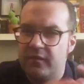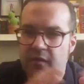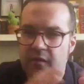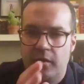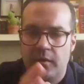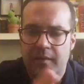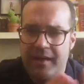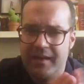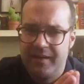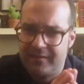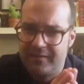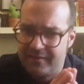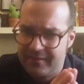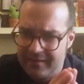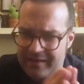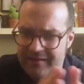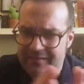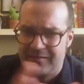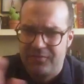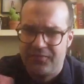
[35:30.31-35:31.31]
So it's
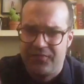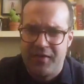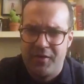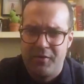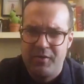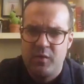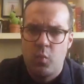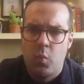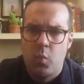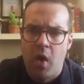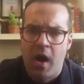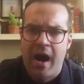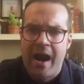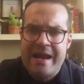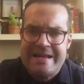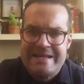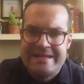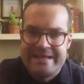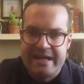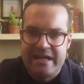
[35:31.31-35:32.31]
it's a very
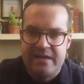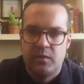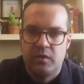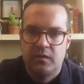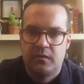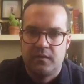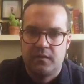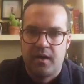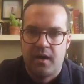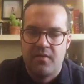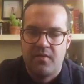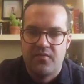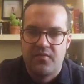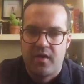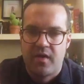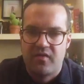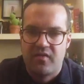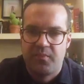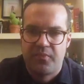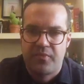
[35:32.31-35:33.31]
wide gamut of,
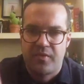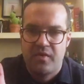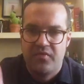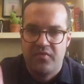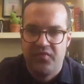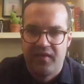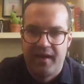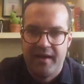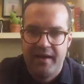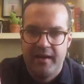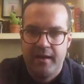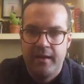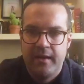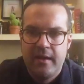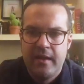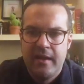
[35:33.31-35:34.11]
of profile,